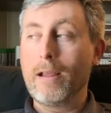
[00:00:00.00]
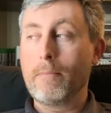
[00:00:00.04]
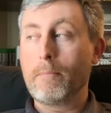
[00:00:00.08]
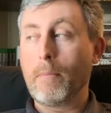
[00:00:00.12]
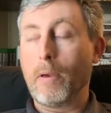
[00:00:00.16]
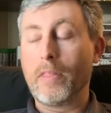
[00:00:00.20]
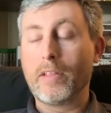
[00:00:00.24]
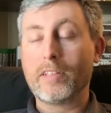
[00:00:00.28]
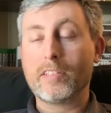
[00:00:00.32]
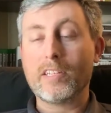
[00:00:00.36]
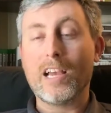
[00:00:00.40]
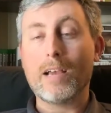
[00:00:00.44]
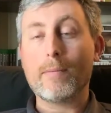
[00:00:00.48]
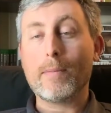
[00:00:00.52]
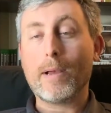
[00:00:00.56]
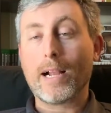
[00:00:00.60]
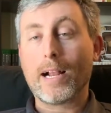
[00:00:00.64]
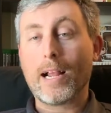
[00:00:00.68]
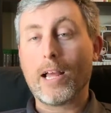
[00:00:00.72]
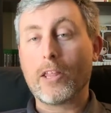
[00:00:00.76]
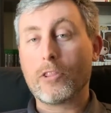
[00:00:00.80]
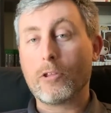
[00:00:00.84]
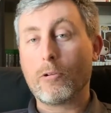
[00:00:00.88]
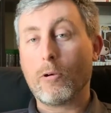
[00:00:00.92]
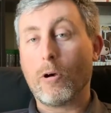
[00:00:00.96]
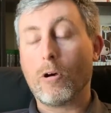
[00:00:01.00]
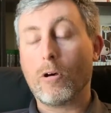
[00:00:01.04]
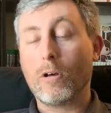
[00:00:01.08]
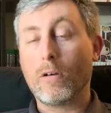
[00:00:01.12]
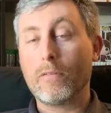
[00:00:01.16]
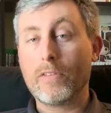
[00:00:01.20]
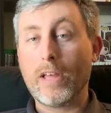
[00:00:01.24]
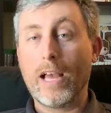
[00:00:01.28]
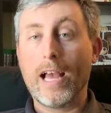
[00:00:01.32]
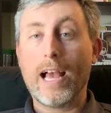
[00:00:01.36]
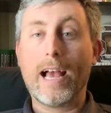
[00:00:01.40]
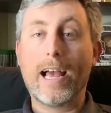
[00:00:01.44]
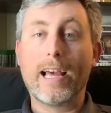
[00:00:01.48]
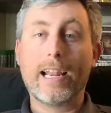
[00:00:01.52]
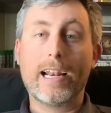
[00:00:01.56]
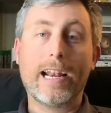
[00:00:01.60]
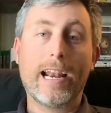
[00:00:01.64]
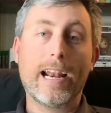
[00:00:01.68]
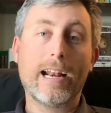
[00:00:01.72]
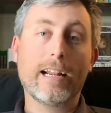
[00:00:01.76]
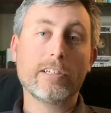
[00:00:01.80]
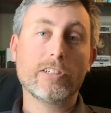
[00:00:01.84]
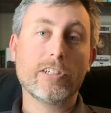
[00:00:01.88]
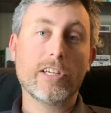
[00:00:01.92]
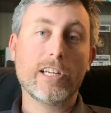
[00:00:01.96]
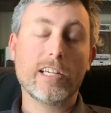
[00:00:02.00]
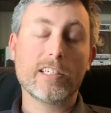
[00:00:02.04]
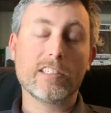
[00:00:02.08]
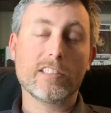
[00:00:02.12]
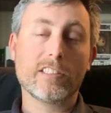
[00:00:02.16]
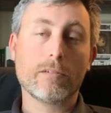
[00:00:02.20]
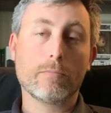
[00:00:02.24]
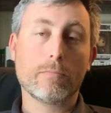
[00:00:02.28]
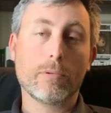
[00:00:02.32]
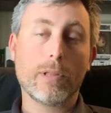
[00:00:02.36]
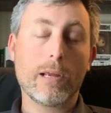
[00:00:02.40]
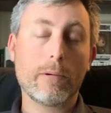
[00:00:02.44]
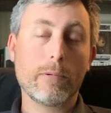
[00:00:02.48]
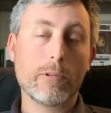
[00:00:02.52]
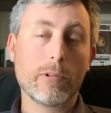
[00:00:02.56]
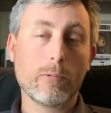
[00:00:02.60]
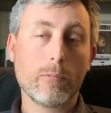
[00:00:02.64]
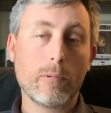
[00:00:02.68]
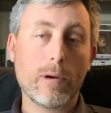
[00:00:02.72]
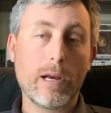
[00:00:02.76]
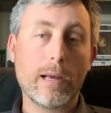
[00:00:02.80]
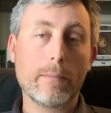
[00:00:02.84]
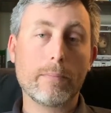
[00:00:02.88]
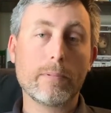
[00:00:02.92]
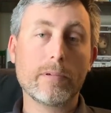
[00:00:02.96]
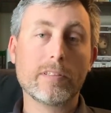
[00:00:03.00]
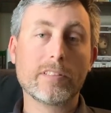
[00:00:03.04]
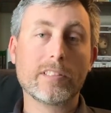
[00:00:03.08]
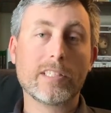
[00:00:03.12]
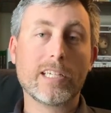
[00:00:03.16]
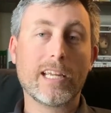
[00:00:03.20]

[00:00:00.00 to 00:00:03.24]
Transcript: By the time I got through all of that and had a chance to play with the weapons,